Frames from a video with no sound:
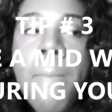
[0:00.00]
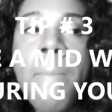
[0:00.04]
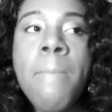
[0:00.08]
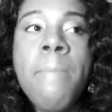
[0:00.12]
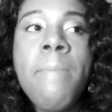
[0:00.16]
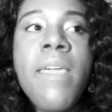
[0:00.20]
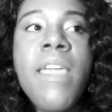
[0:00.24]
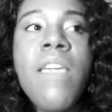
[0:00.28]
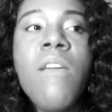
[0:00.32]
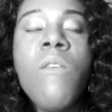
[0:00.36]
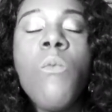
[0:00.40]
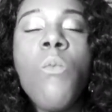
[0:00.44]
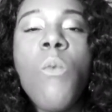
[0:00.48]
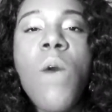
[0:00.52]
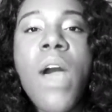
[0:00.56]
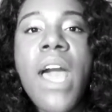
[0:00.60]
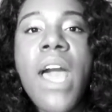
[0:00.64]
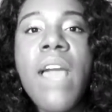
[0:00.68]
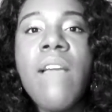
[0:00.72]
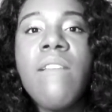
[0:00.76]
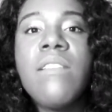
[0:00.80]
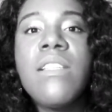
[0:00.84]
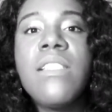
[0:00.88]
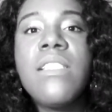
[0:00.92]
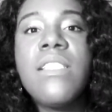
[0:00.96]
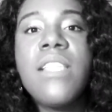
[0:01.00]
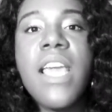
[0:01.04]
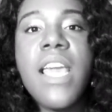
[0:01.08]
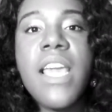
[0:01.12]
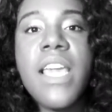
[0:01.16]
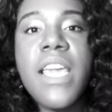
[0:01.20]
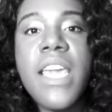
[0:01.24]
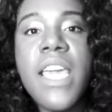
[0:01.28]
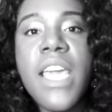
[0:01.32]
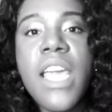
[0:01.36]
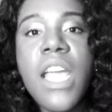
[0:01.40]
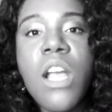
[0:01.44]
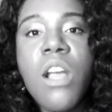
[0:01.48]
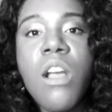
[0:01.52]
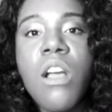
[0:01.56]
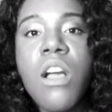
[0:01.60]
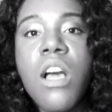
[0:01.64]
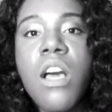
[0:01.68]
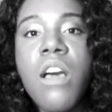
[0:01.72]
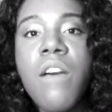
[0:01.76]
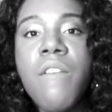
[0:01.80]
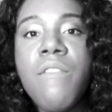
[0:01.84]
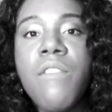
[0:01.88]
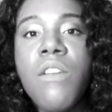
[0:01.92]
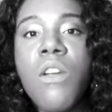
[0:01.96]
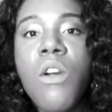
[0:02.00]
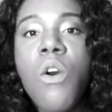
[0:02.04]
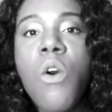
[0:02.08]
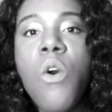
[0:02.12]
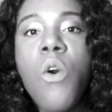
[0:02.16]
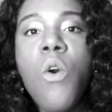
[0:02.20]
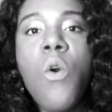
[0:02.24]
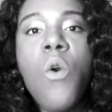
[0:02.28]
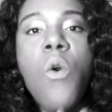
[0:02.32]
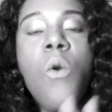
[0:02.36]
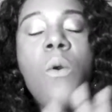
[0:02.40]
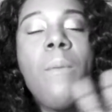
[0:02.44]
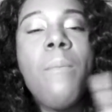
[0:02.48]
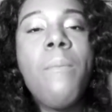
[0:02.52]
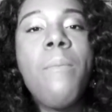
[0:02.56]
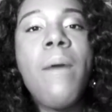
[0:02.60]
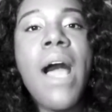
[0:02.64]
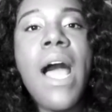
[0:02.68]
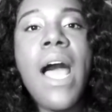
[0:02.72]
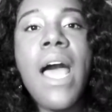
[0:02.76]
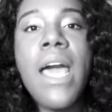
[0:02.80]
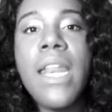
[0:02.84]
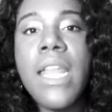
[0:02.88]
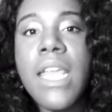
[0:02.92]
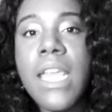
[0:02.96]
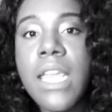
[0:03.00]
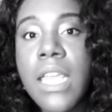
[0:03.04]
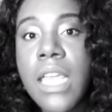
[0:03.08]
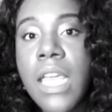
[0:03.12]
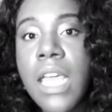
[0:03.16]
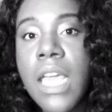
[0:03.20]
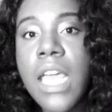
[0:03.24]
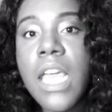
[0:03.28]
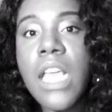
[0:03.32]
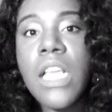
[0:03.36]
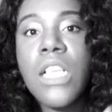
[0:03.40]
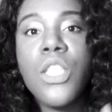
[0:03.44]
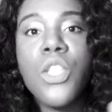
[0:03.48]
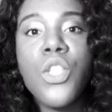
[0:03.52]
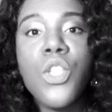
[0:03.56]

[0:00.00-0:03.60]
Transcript: Midwives take care of your whole body and